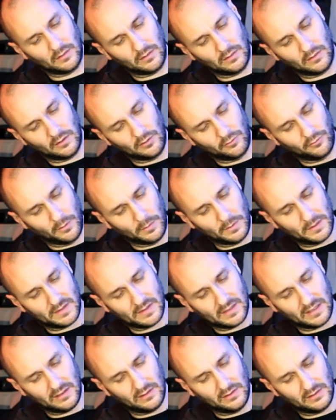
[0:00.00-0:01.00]
the rubber
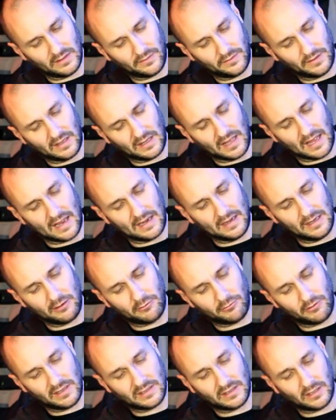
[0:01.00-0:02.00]
seals, if they get any
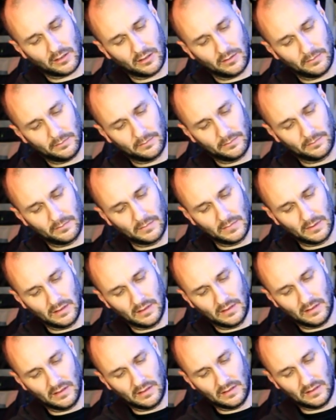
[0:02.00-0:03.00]
grit on them,
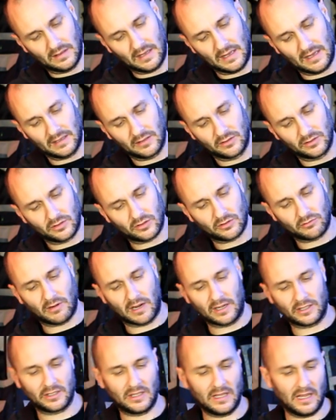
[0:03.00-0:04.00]
they can
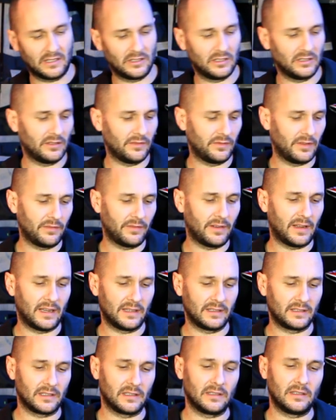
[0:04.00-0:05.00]
scratch the edges of your
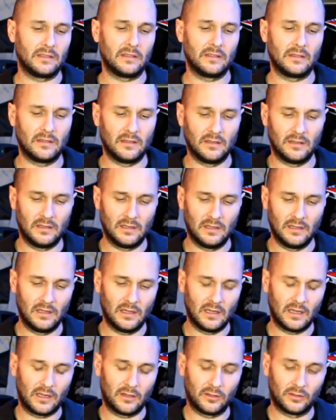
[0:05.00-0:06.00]
visor
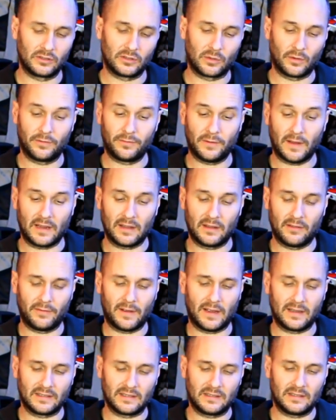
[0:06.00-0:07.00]
and also affect the
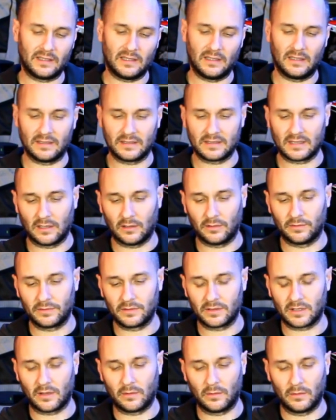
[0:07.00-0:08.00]
visor seal itself.
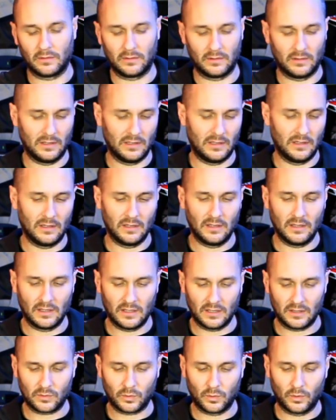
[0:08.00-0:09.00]
So
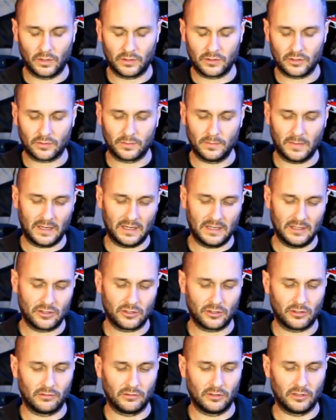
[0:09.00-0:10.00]
it's worth just making
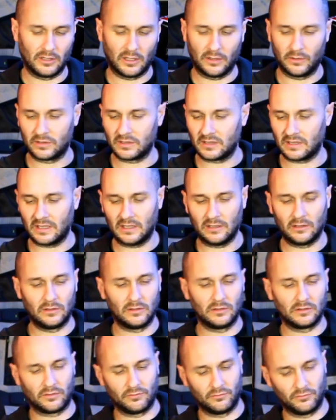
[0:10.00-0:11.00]
sure all those
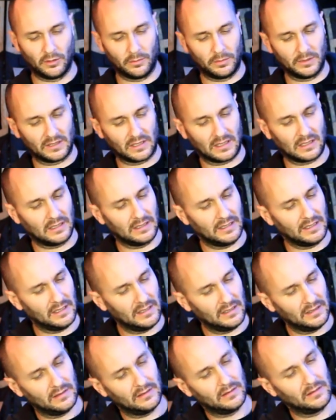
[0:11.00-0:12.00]
seals and rubbers are
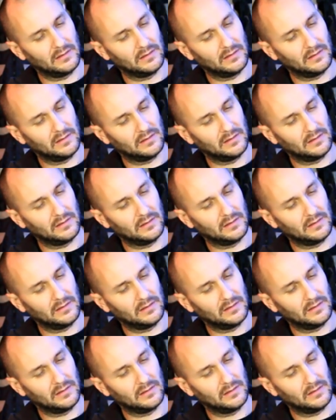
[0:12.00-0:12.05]
clean.